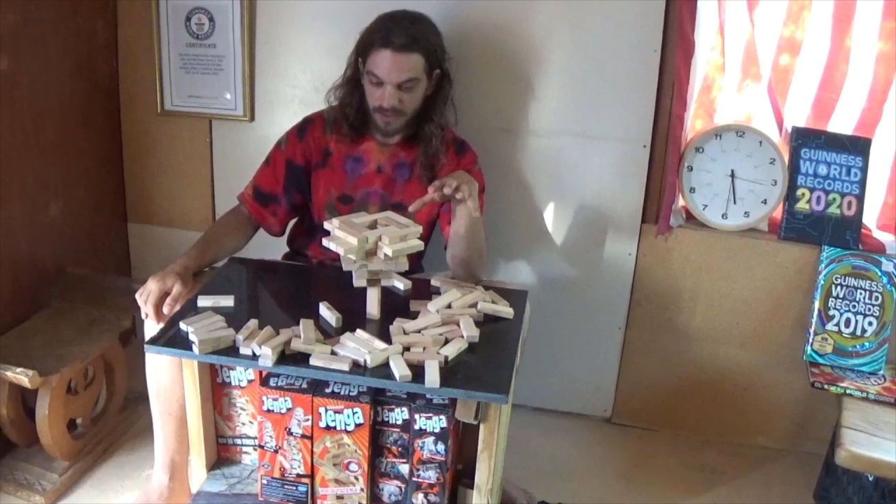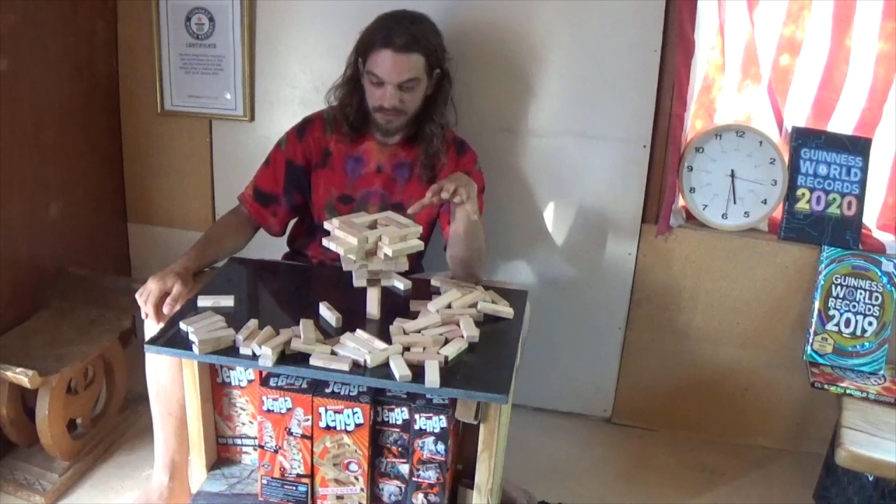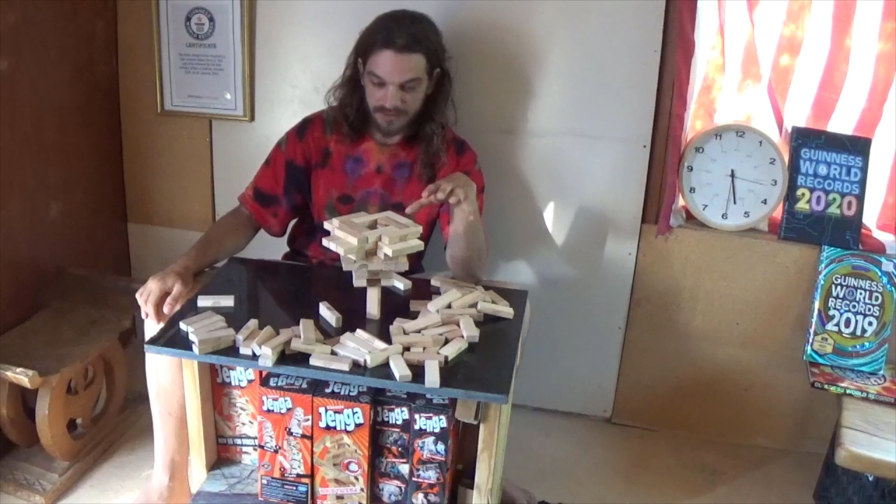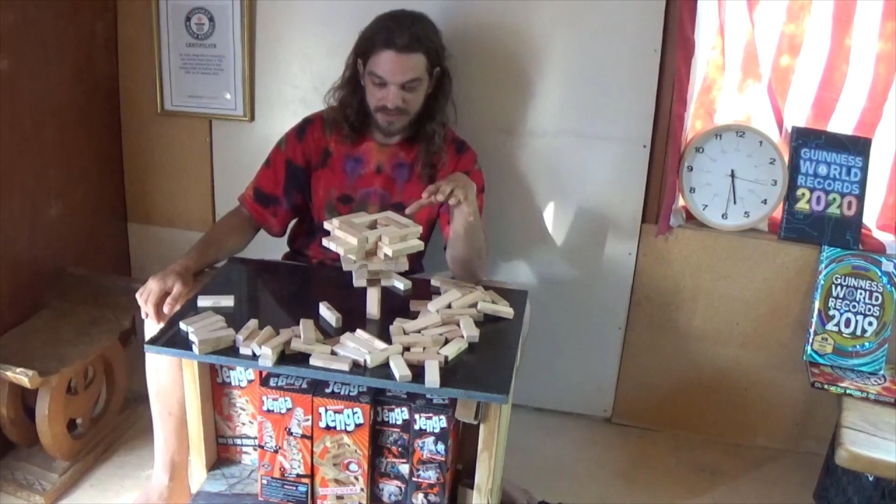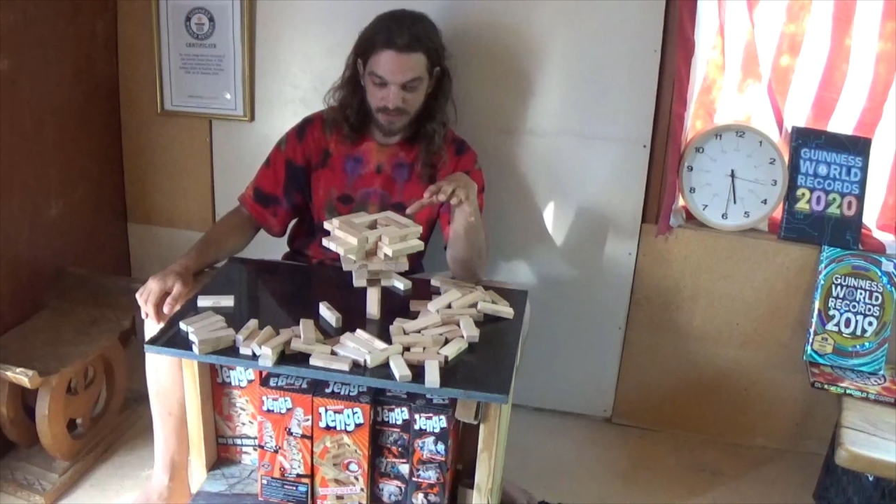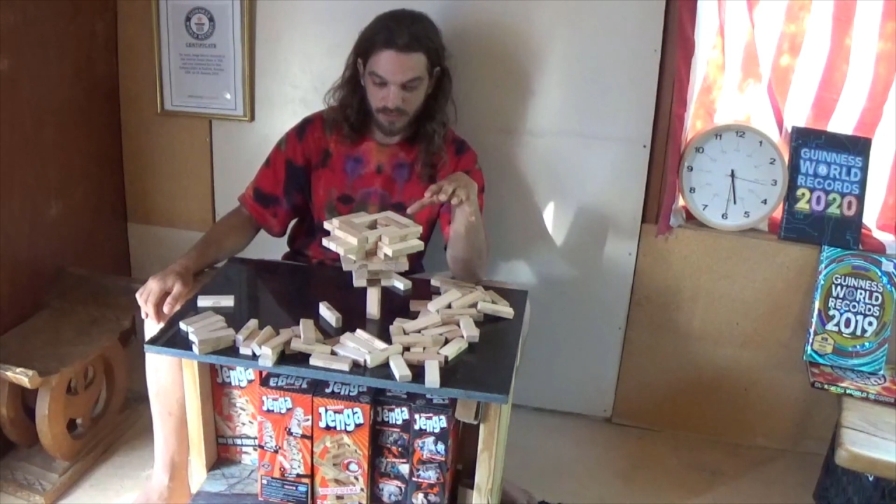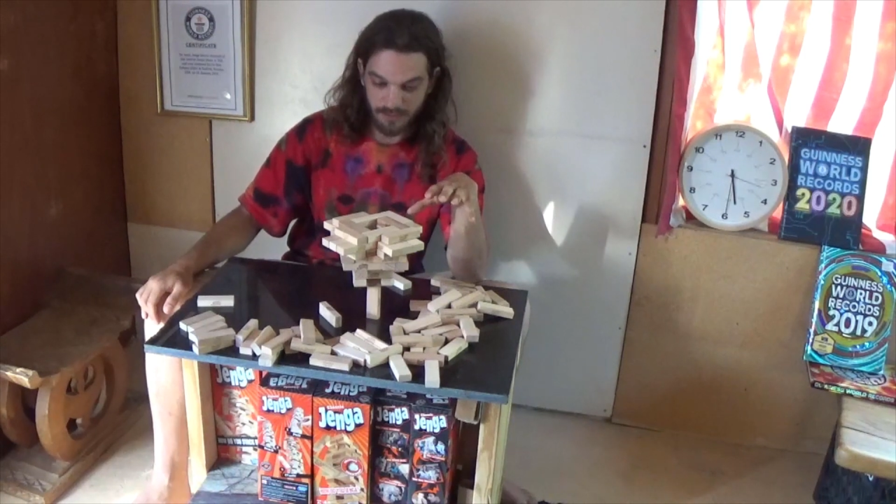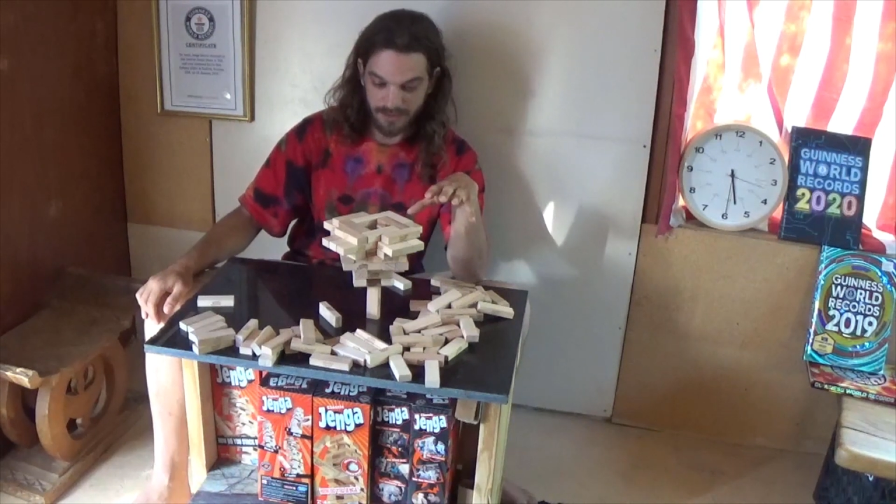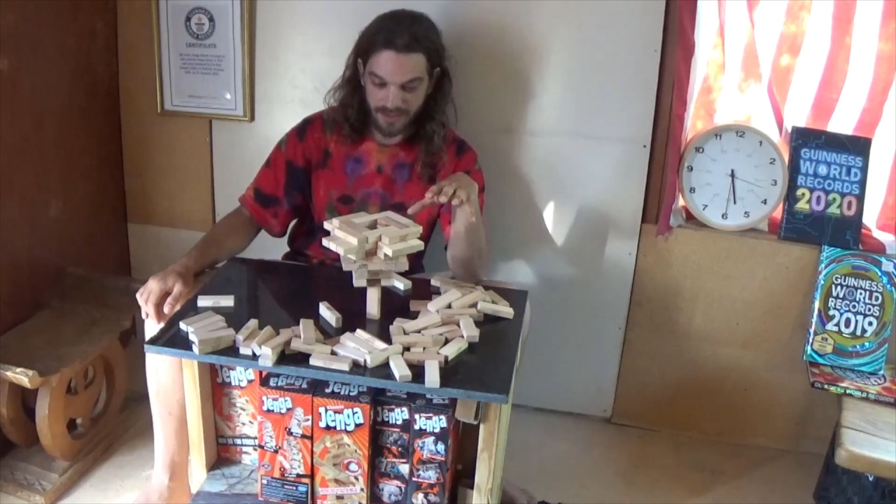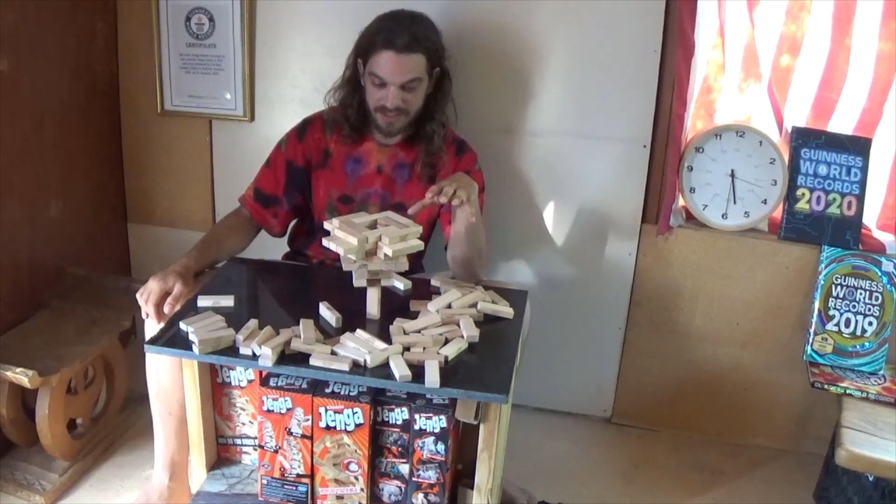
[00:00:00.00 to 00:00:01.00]
This is where
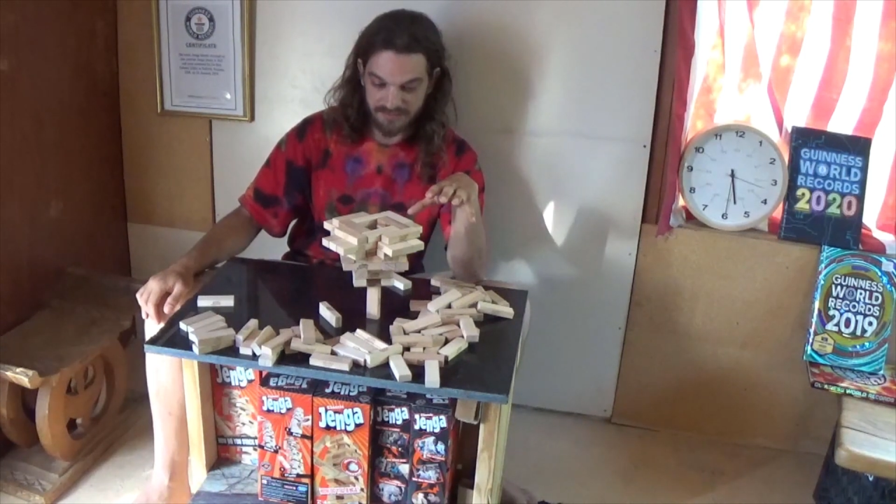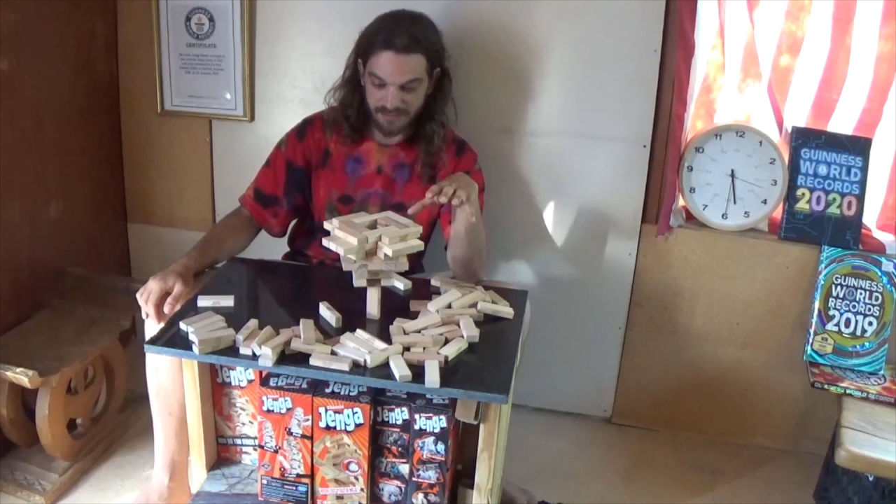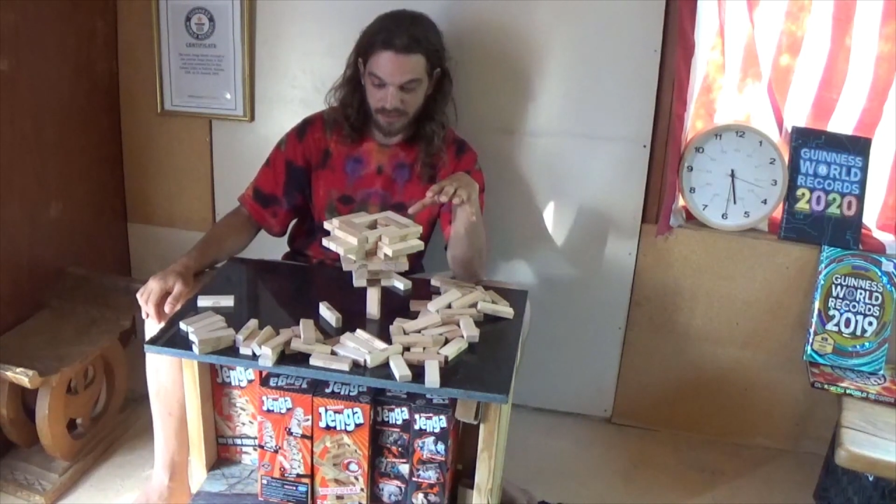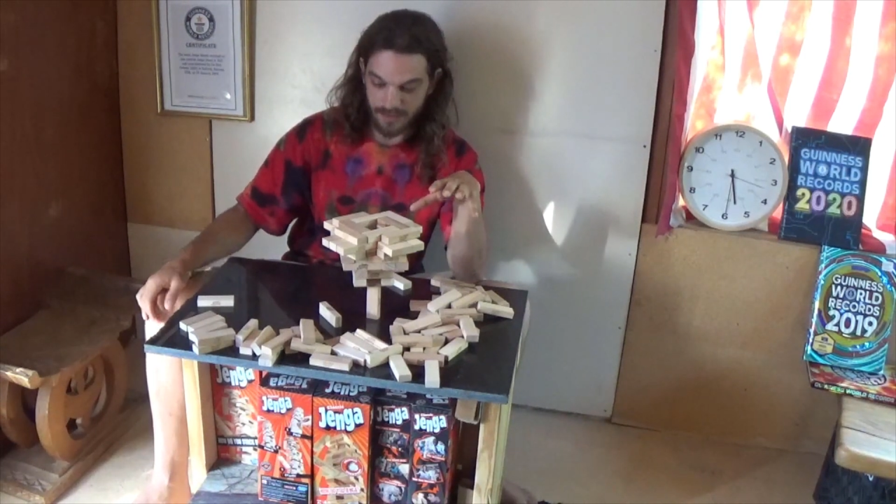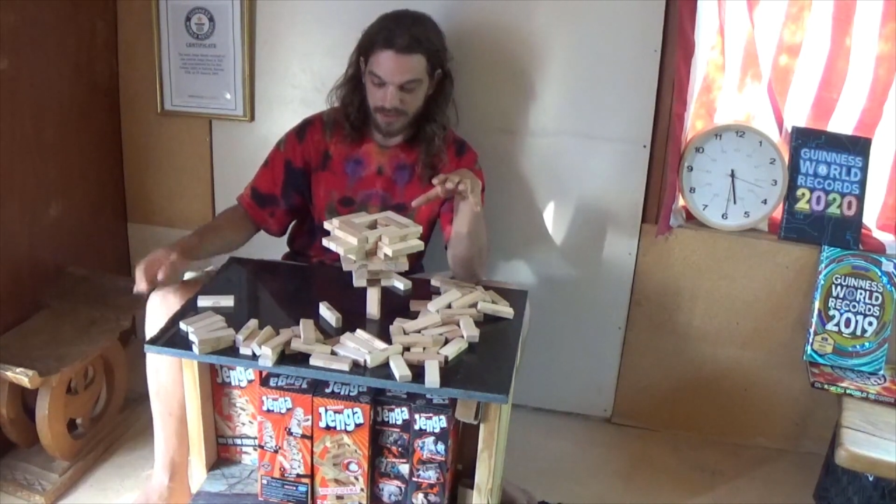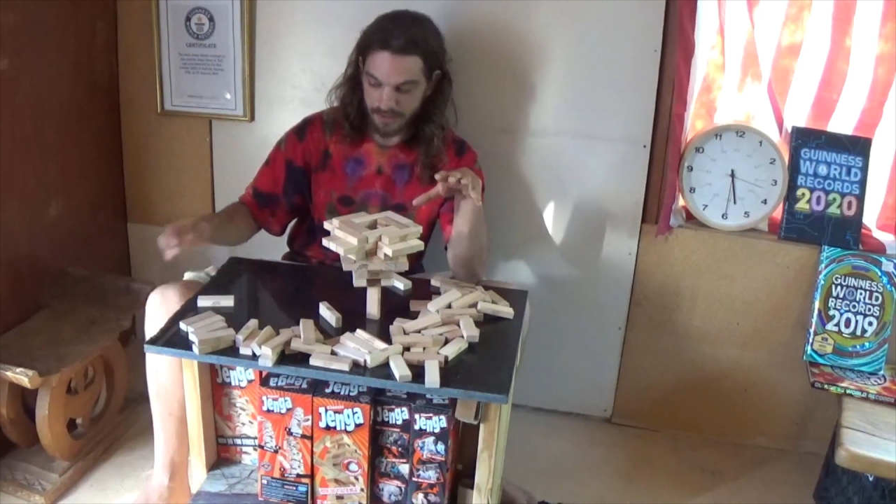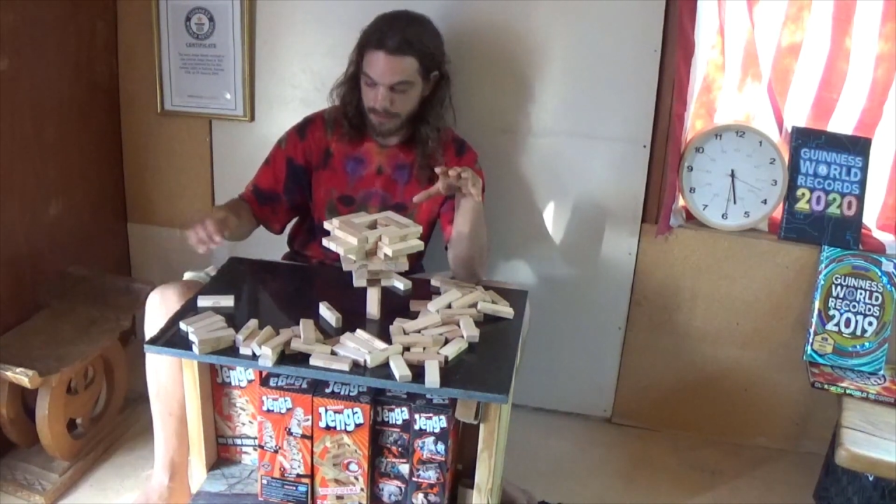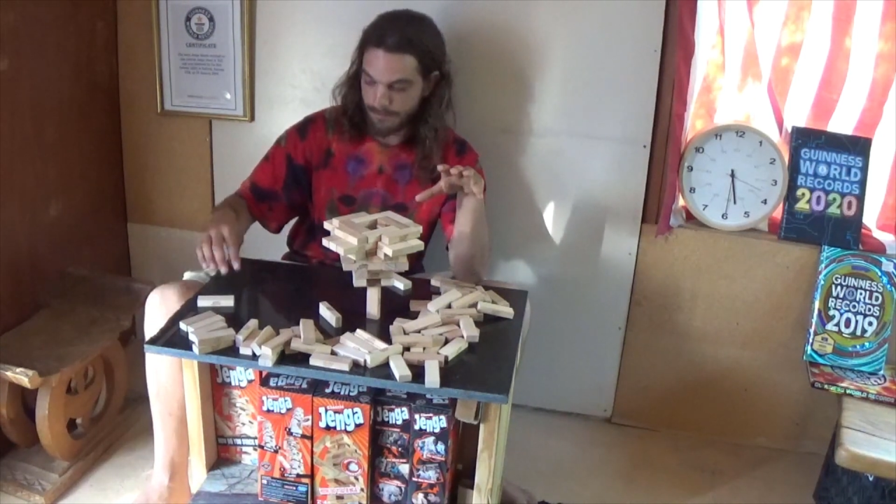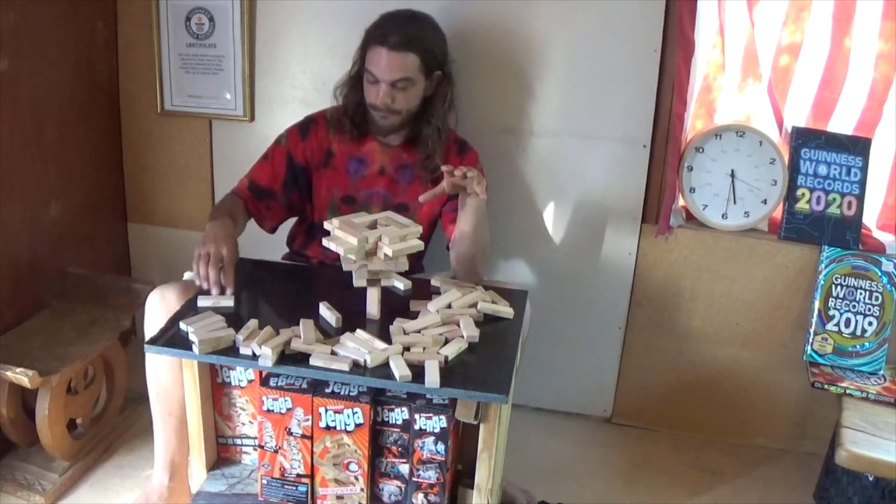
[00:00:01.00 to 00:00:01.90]
my last video ended,